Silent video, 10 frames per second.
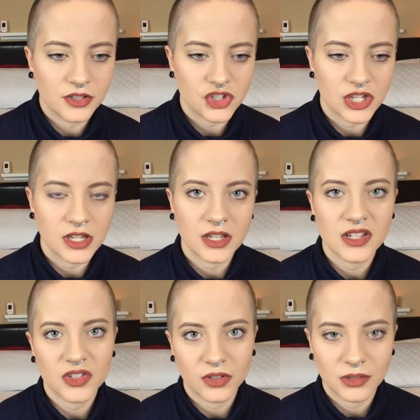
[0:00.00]
she
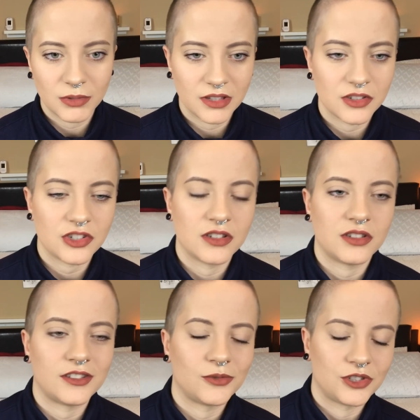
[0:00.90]
consulted with us. She
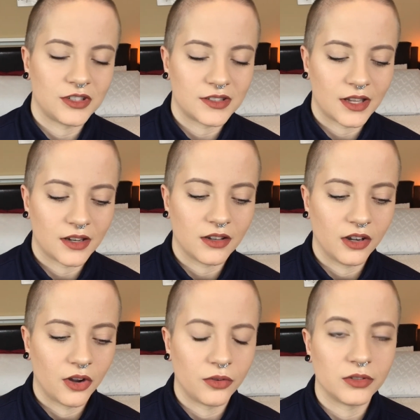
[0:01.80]
said,
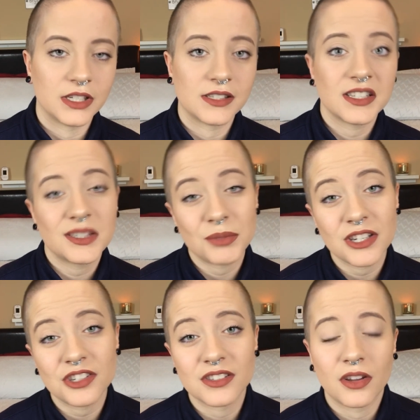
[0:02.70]
he's in
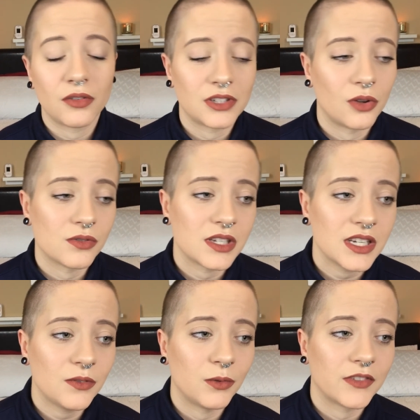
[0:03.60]
speech, he's on
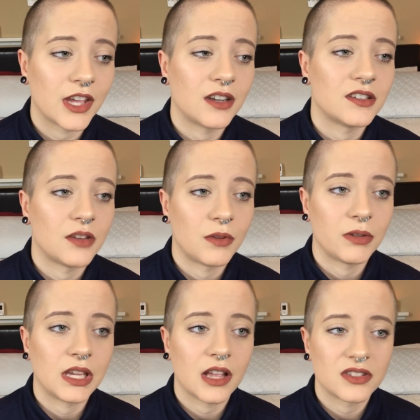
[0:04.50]
OT, we've kind of done what
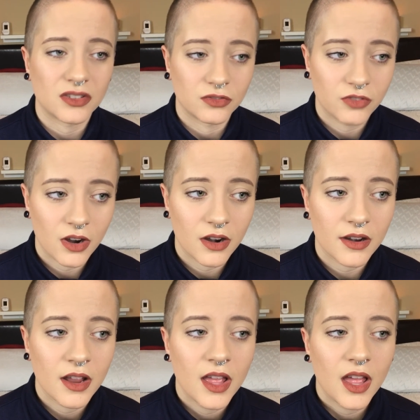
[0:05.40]
we can so far.